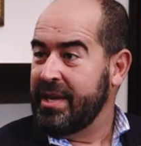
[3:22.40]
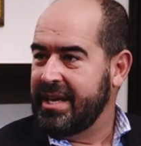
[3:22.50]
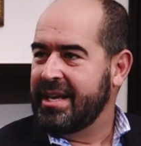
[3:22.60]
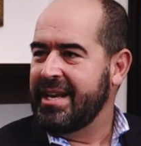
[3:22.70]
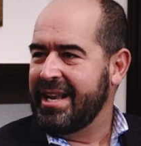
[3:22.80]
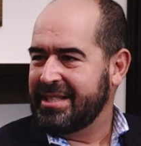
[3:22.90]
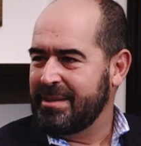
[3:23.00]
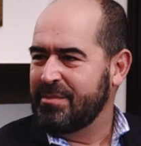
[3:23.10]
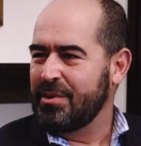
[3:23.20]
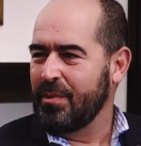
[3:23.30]
we can connect
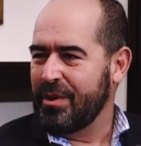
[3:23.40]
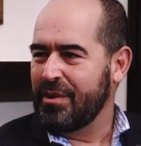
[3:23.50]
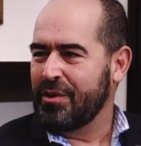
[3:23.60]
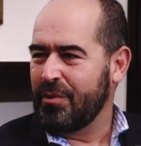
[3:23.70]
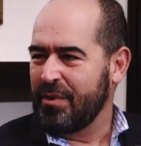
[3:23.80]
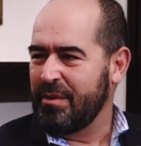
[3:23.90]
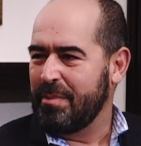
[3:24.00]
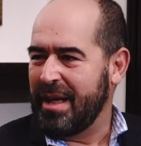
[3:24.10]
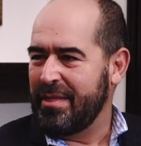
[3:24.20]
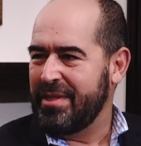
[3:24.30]
them to where their career
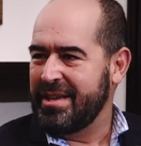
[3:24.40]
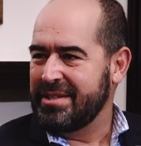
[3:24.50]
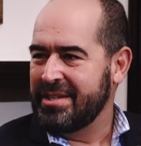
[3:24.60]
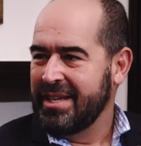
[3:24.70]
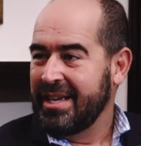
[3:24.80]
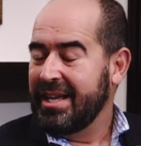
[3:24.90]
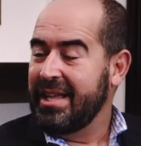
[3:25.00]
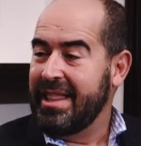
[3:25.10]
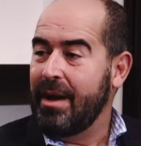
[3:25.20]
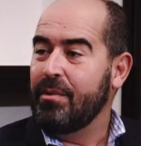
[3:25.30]
path is.
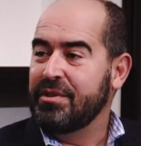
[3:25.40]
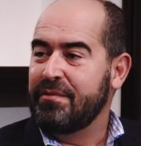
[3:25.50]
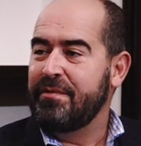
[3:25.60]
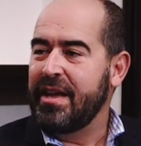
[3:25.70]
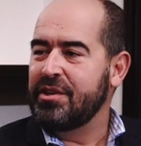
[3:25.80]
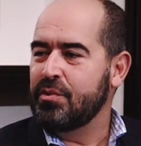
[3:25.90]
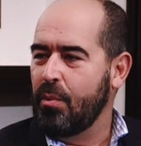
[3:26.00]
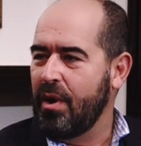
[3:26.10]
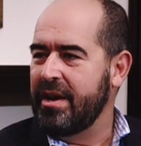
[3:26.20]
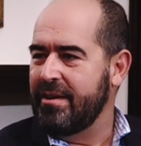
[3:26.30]
And that was phase
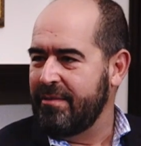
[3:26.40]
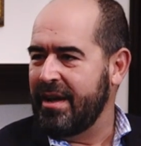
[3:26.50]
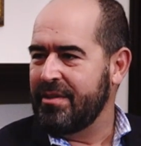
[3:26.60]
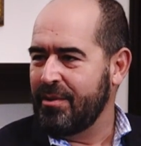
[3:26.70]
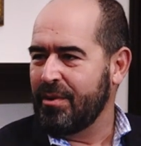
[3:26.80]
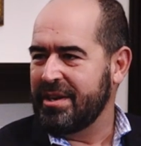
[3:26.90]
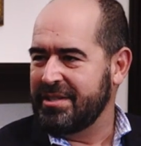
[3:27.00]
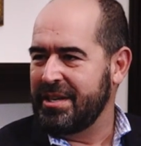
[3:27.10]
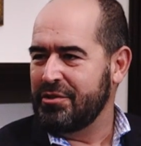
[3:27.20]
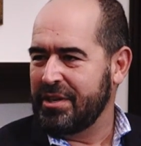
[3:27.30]
one of how the
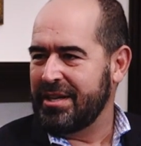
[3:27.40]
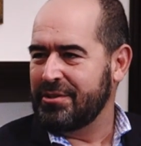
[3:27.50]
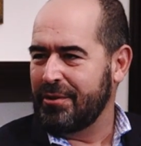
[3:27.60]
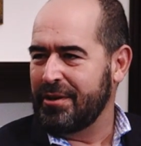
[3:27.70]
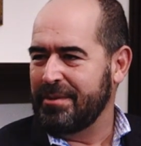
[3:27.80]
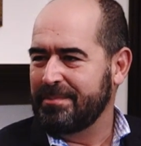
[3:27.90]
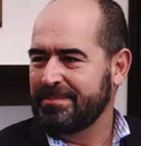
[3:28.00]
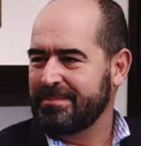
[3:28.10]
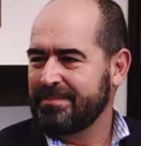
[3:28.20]
organization got started.